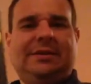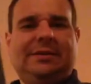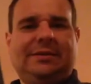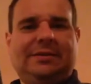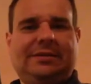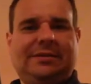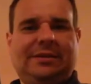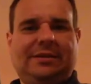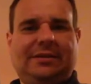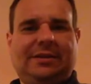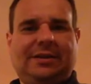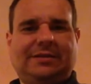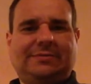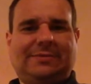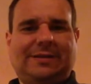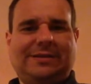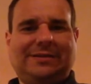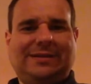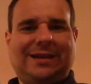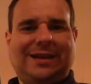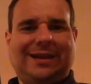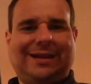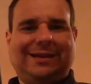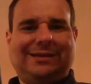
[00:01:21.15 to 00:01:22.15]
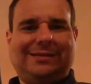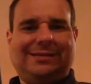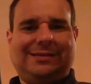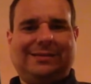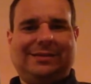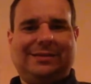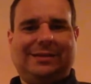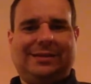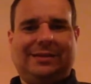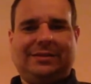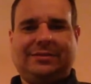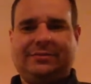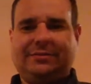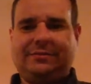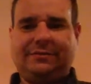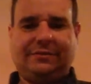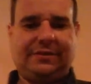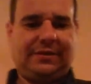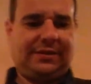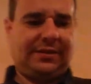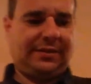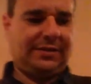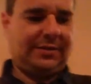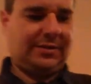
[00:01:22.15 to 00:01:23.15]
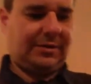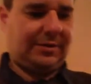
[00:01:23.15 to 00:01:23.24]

So that's my second La Traviata.